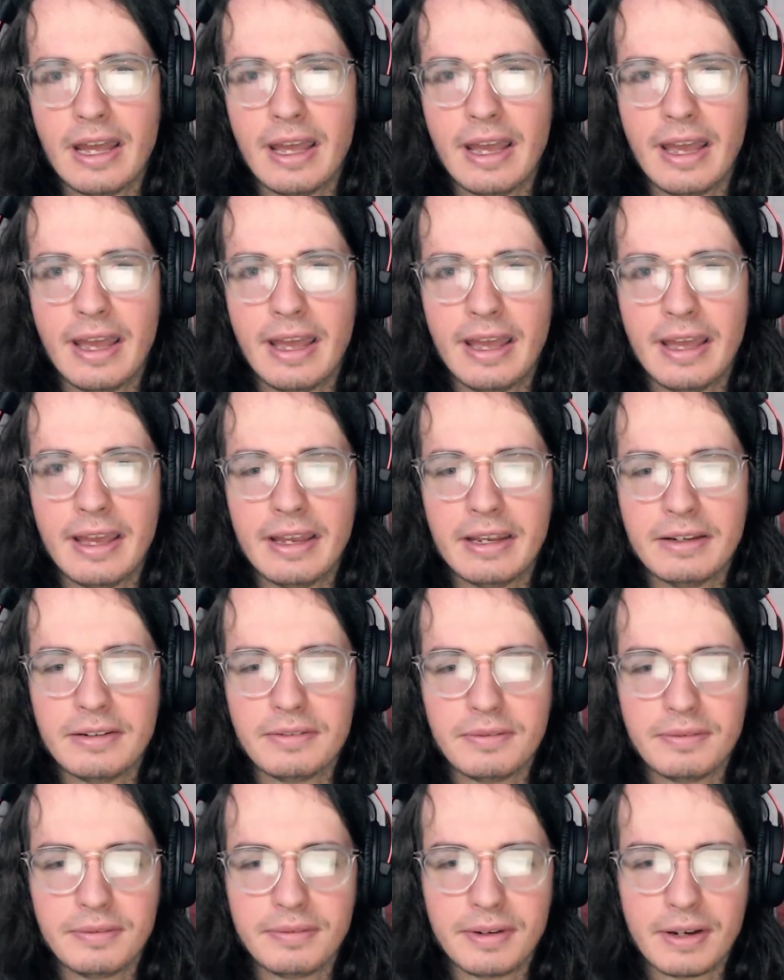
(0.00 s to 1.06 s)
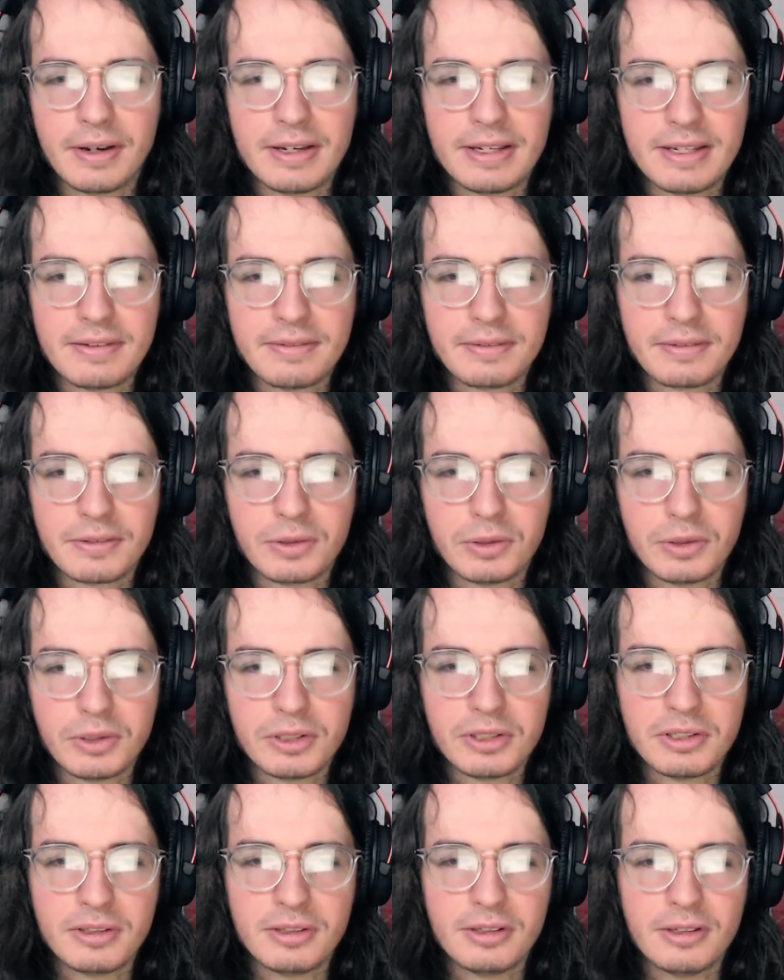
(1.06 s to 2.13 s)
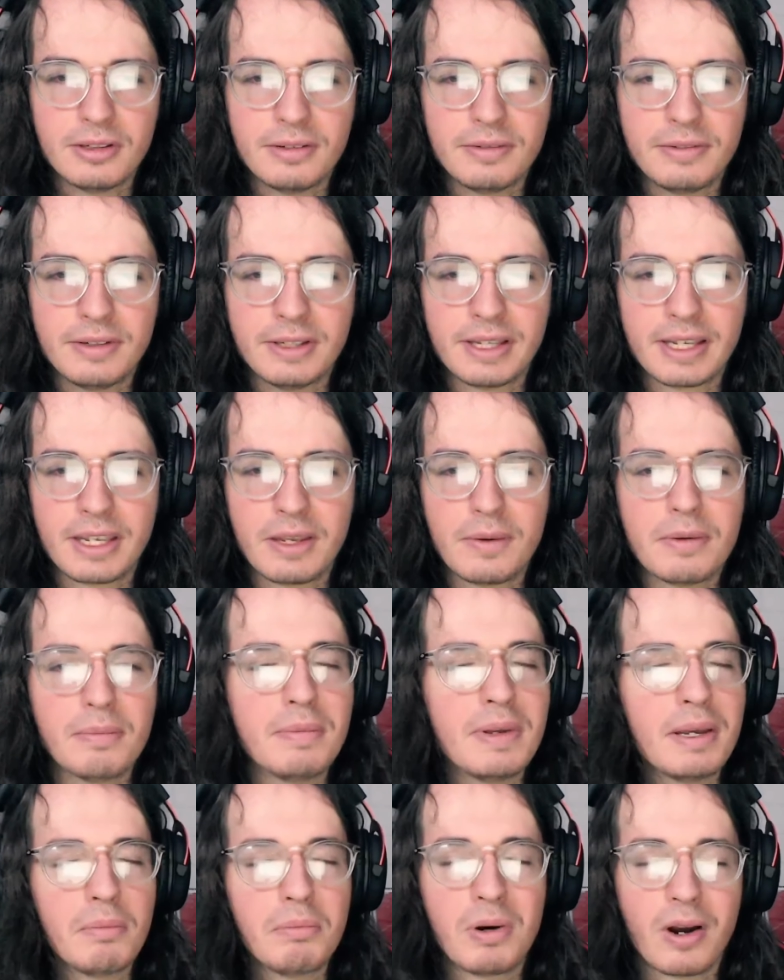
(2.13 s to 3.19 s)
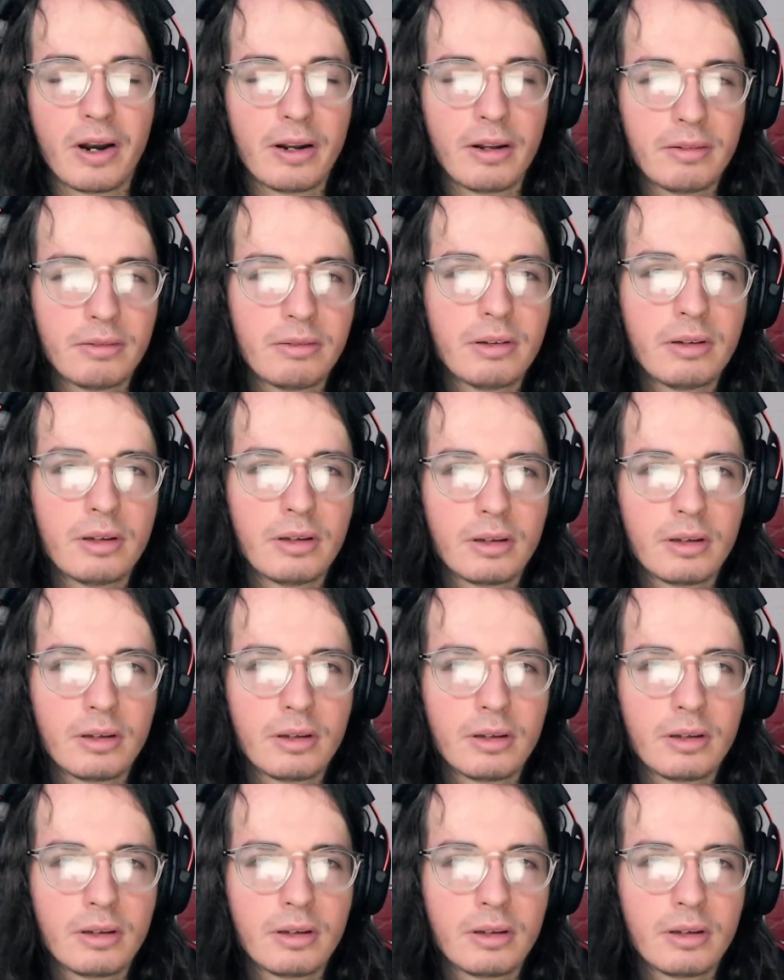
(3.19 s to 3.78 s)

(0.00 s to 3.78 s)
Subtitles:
and very difficult to feel like you can be a part of.